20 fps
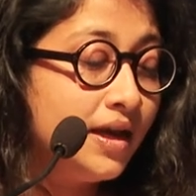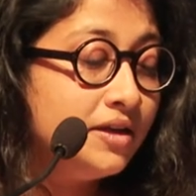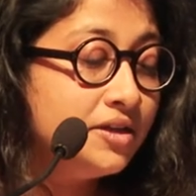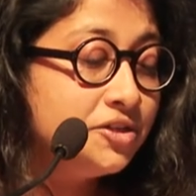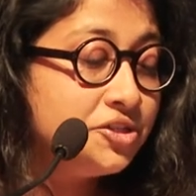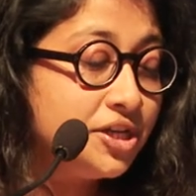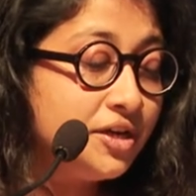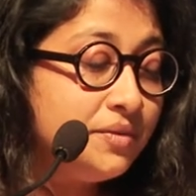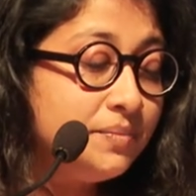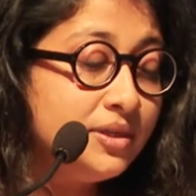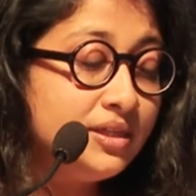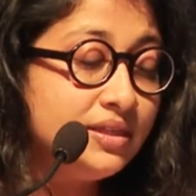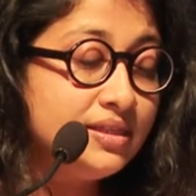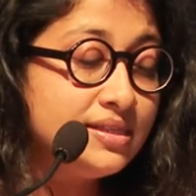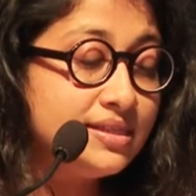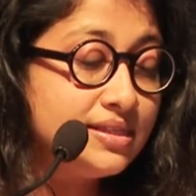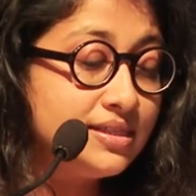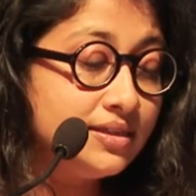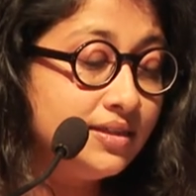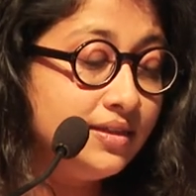Sherman
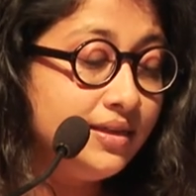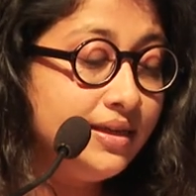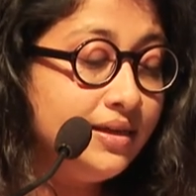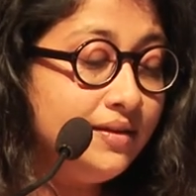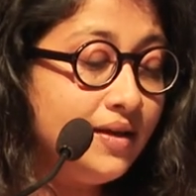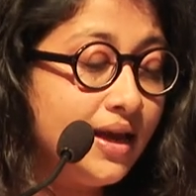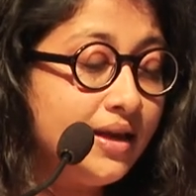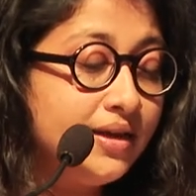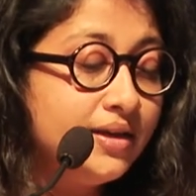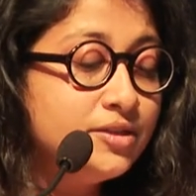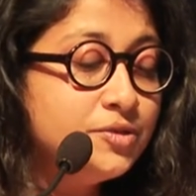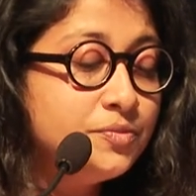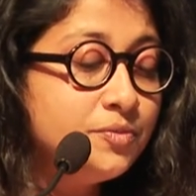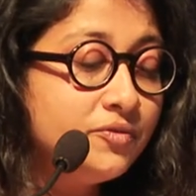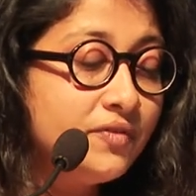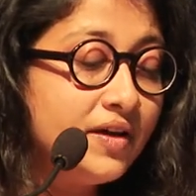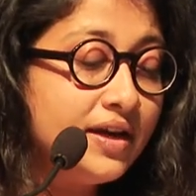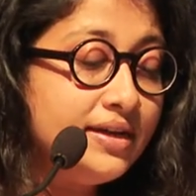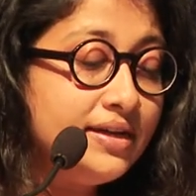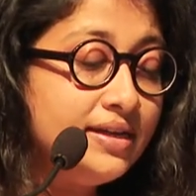and Sterling, and has
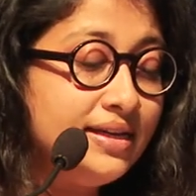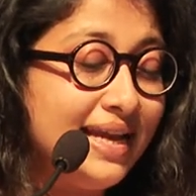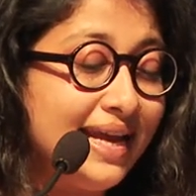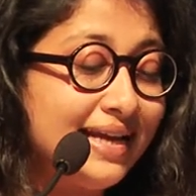provided